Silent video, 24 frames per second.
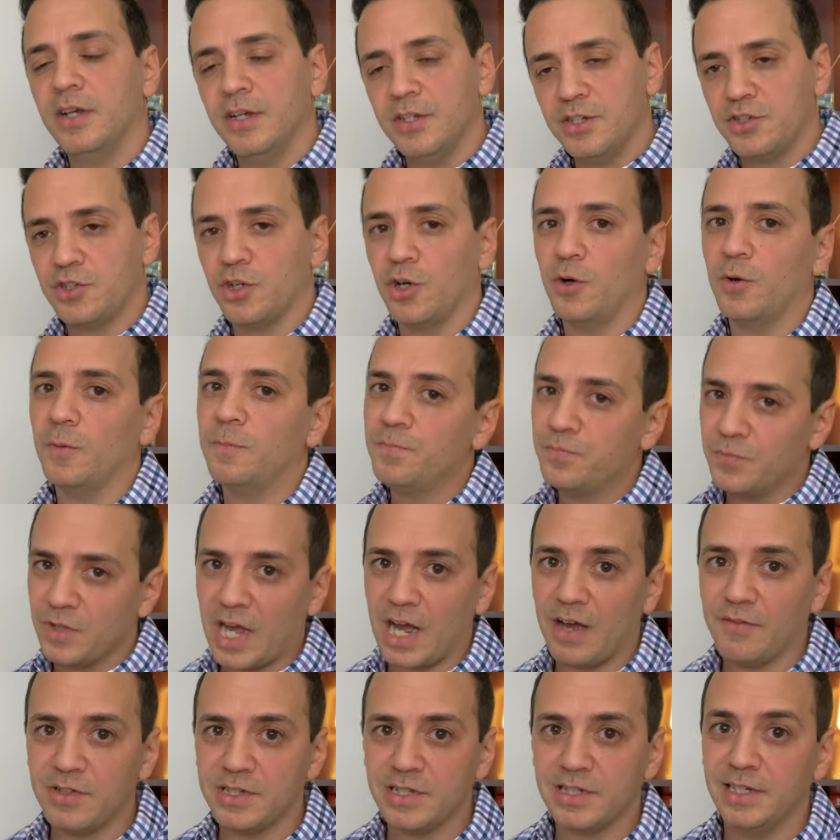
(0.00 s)
So
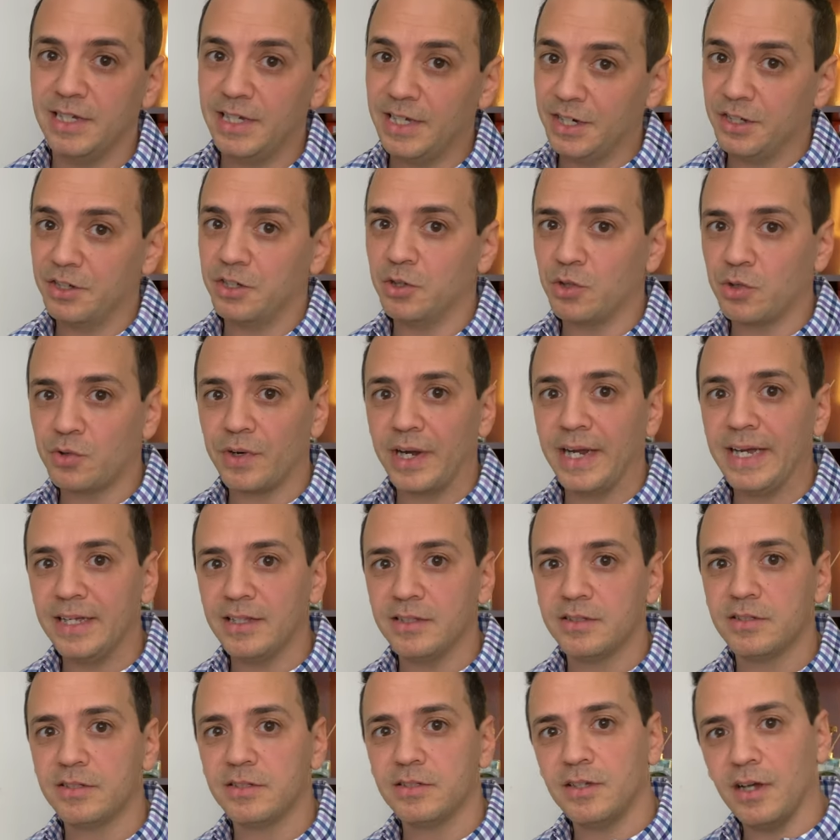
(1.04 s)
obviously getting your
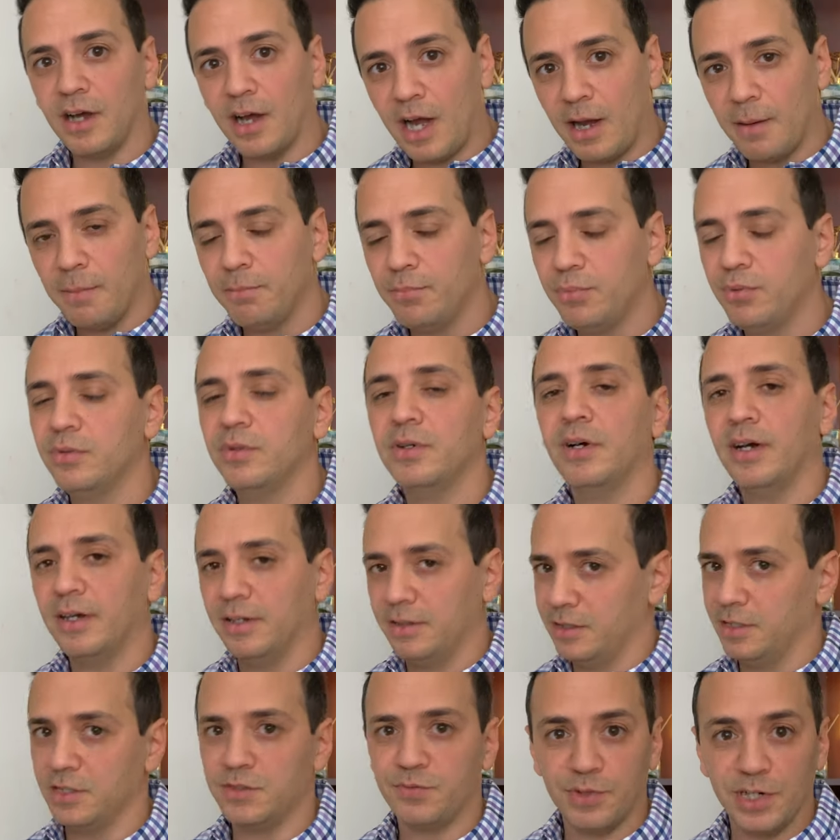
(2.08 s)
grades up
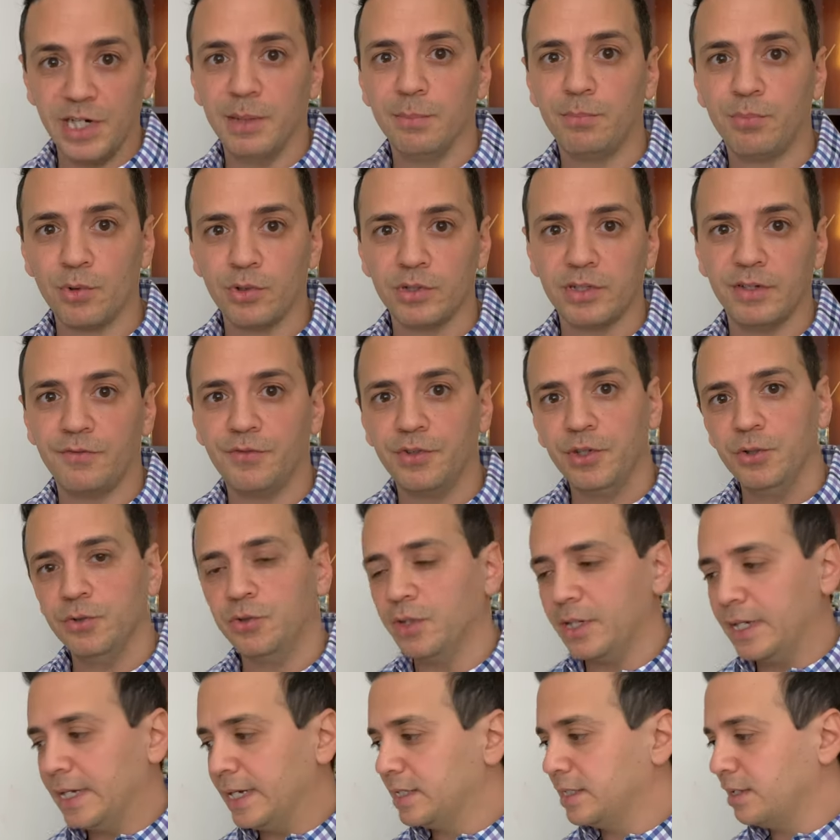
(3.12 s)
is very important for you
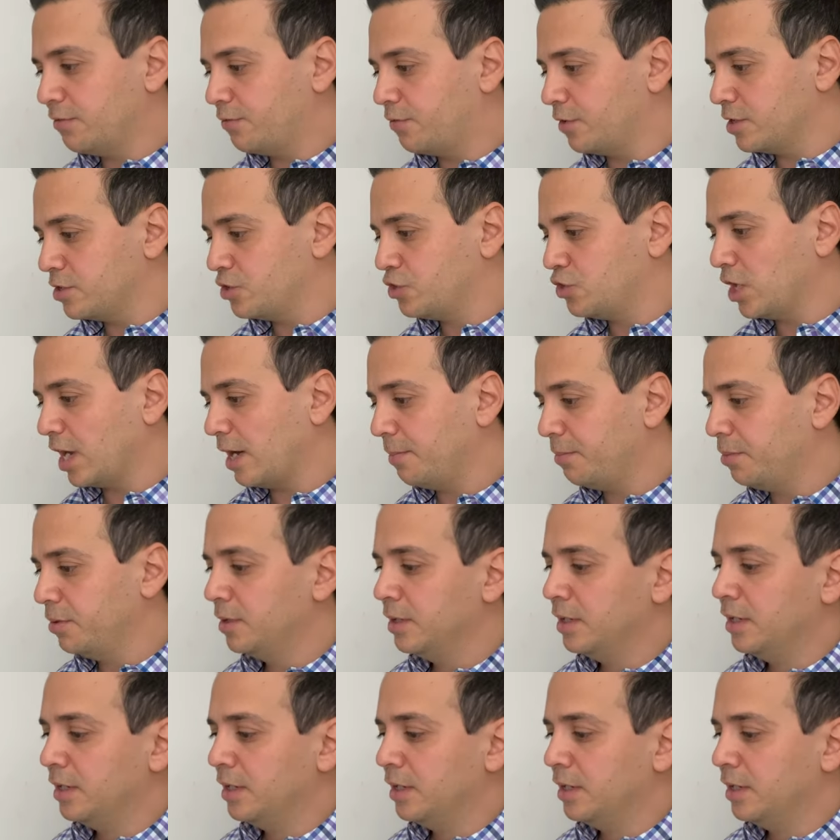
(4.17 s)
to get the first job,